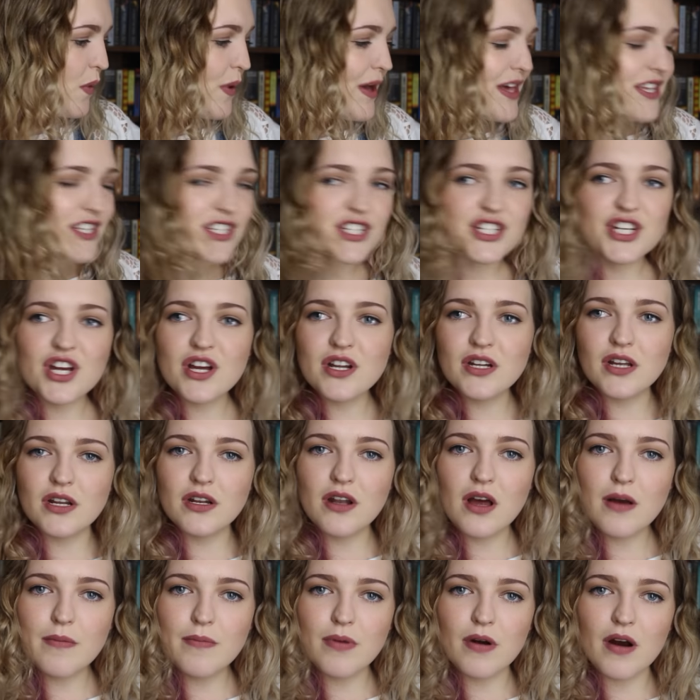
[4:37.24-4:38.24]
Question
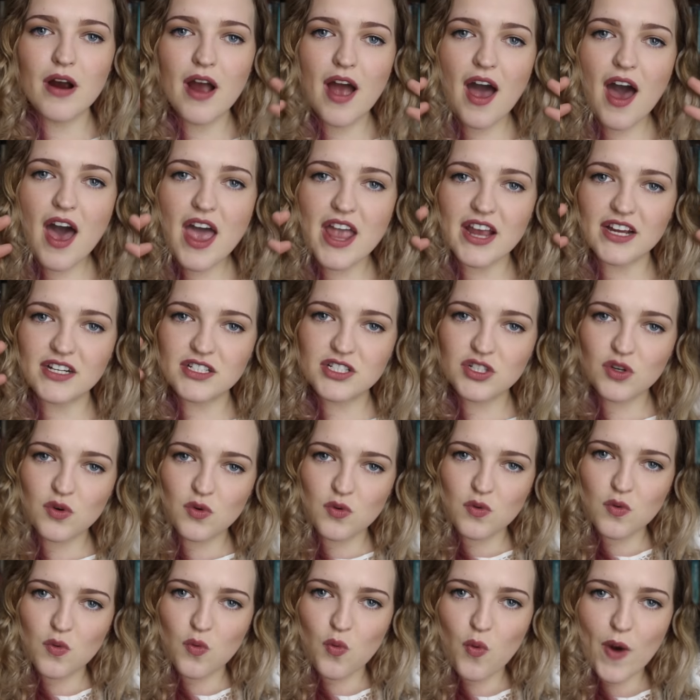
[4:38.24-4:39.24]
number eight,
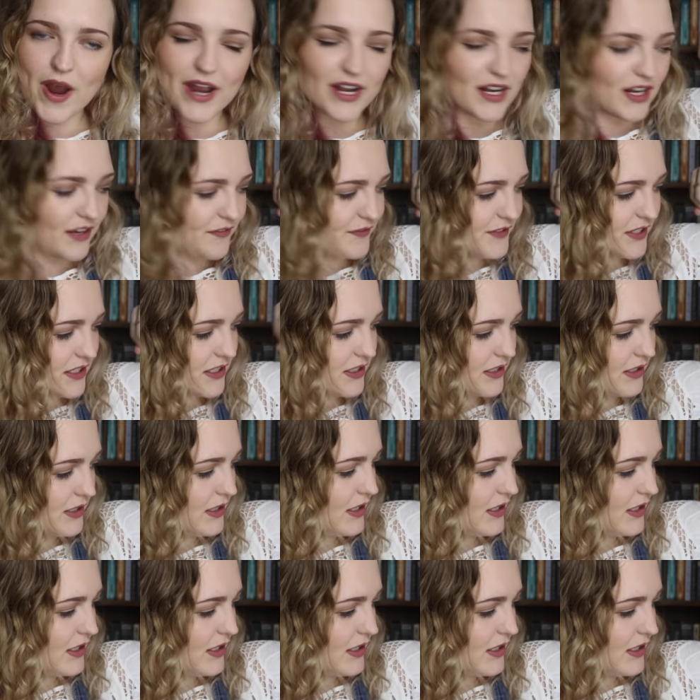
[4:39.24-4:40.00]
weightlifting.